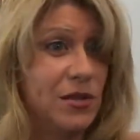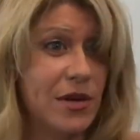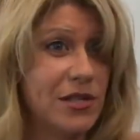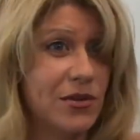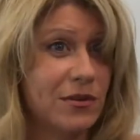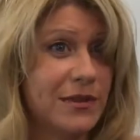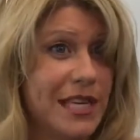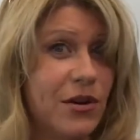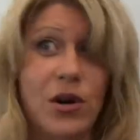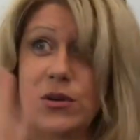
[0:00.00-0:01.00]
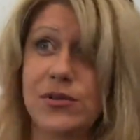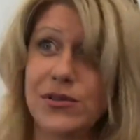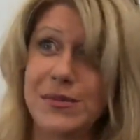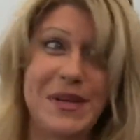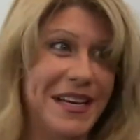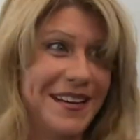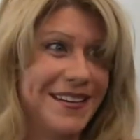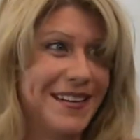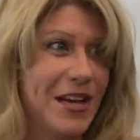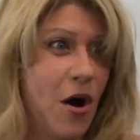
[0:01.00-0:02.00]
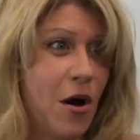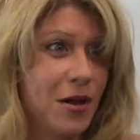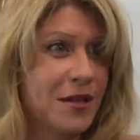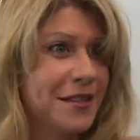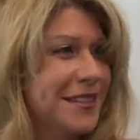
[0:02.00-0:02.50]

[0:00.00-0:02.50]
You guys are heroes to me, y'all.